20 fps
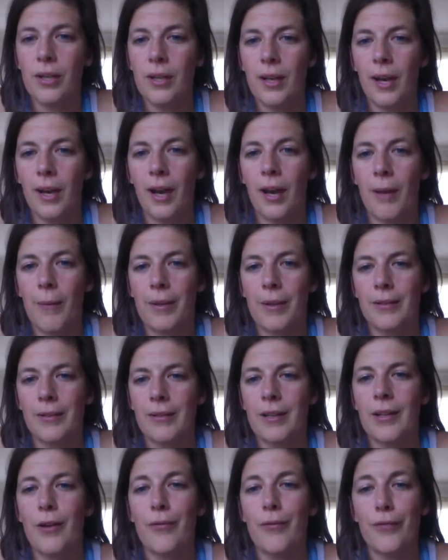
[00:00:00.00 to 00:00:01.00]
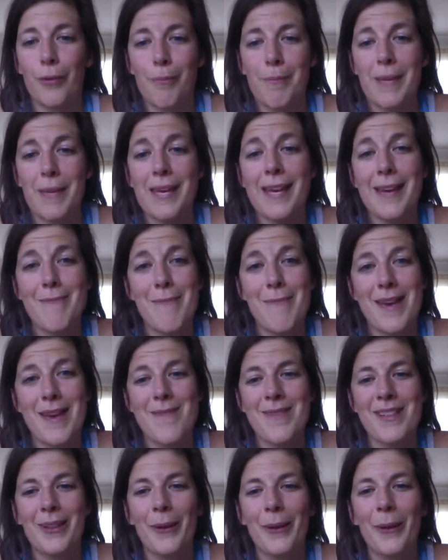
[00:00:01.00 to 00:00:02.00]
And so I know for me, and maybe
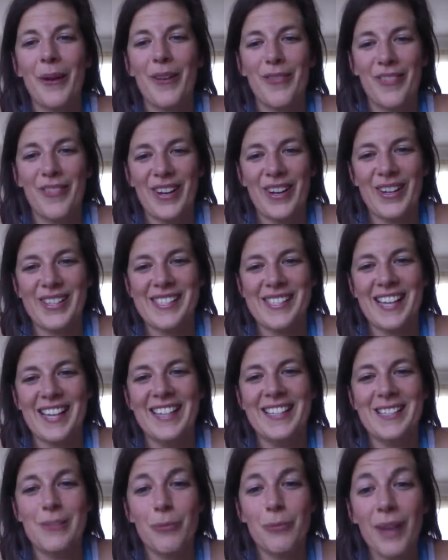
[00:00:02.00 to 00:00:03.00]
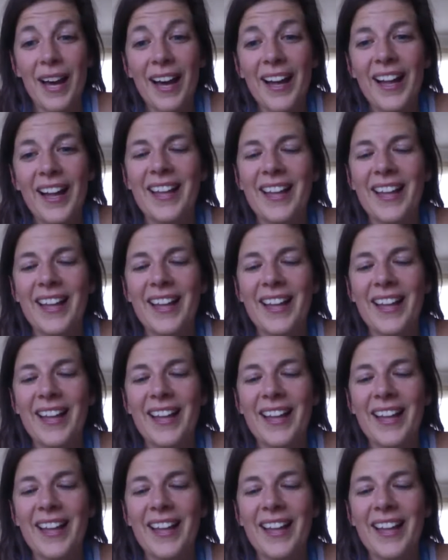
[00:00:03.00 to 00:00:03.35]
Laurin, for your son as well,